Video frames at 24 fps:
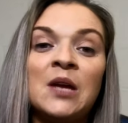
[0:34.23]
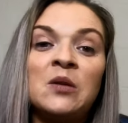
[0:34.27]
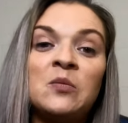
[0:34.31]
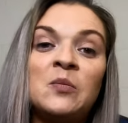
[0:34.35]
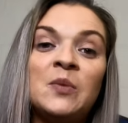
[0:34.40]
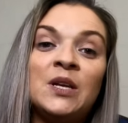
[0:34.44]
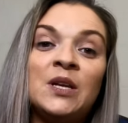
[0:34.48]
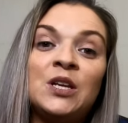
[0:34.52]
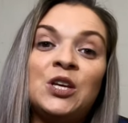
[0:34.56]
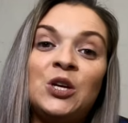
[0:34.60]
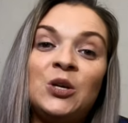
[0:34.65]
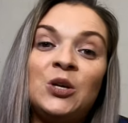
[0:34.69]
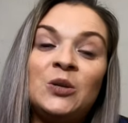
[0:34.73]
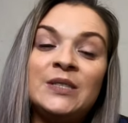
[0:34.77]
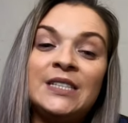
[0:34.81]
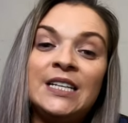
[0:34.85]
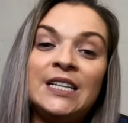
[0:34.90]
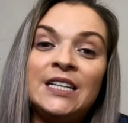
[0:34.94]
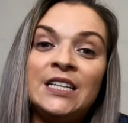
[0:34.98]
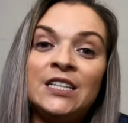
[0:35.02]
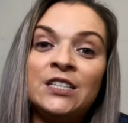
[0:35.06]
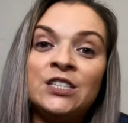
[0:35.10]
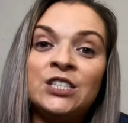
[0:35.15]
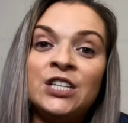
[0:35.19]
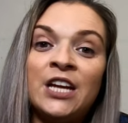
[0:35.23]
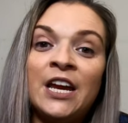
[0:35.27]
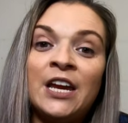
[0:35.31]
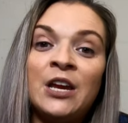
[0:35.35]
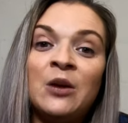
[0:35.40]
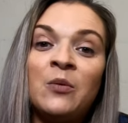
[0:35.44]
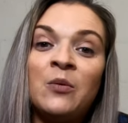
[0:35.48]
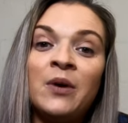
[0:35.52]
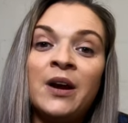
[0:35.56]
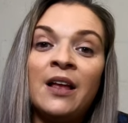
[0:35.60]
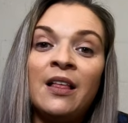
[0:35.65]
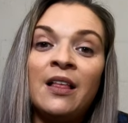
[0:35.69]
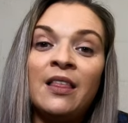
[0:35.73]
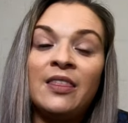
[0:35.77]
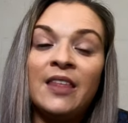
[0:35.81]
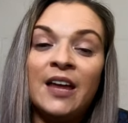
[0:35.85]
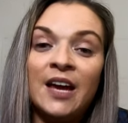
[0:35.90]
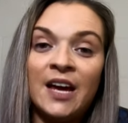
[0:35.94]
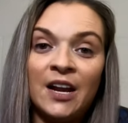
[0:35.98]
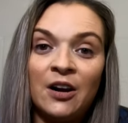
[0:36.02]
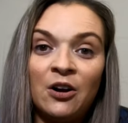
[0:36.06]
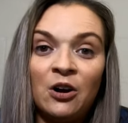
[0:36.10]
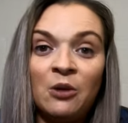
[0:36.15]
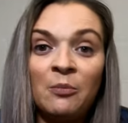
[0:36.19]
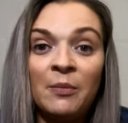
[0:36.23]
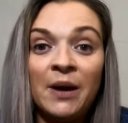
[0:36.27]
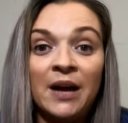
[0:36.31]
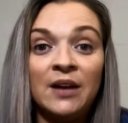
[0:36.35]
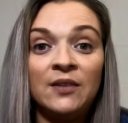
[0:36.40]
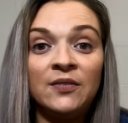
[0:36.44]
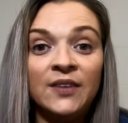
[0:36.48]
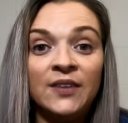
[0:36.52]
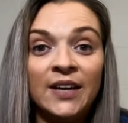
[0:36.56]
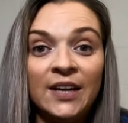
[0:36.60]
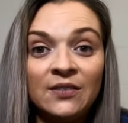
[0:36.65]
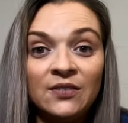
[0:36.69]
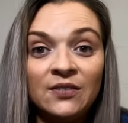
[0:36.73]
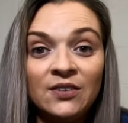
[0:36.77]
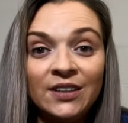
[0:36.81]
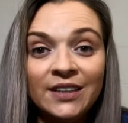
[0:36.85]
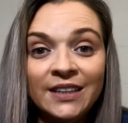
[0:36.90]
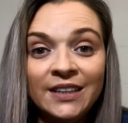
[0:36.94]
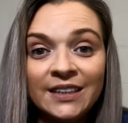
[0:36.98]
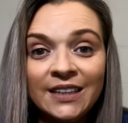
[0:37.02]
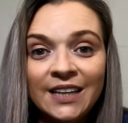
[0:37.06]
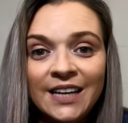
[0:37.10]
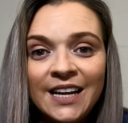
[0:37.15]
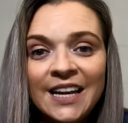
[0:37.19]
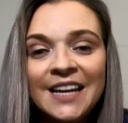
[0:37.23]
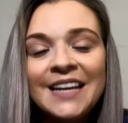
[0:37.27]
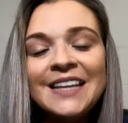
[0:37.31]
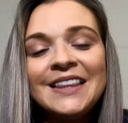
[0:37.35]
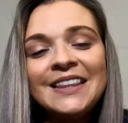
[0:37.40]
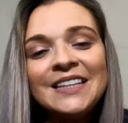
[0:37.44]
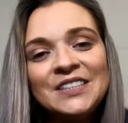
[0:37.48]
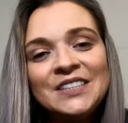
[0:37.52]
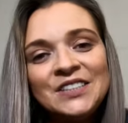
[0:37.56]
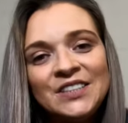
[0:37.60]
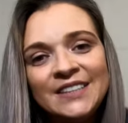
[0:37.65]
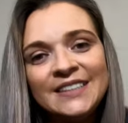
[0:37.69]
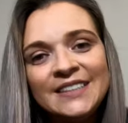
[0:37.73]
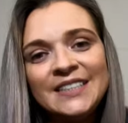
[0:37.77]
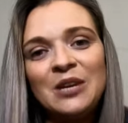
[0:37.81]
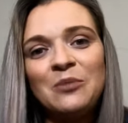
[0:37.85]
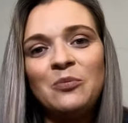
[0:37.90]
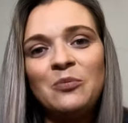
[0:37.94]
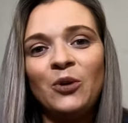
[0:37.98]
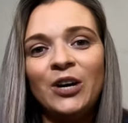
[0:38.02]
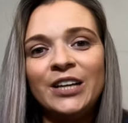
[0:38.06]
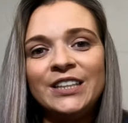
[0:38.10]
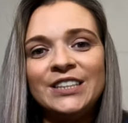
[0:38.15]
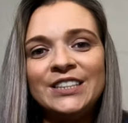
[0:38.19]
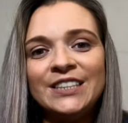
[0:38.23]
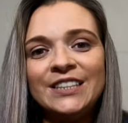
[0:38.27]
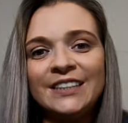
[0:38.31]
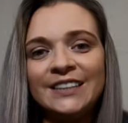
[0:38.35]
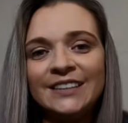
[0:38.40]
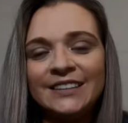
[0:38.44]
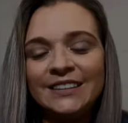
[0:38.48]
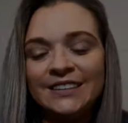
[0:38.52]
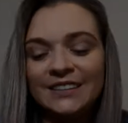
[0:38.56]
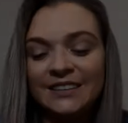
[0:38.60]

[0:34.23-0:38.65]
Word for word: have been using in January that are my favorite, then just keep watching.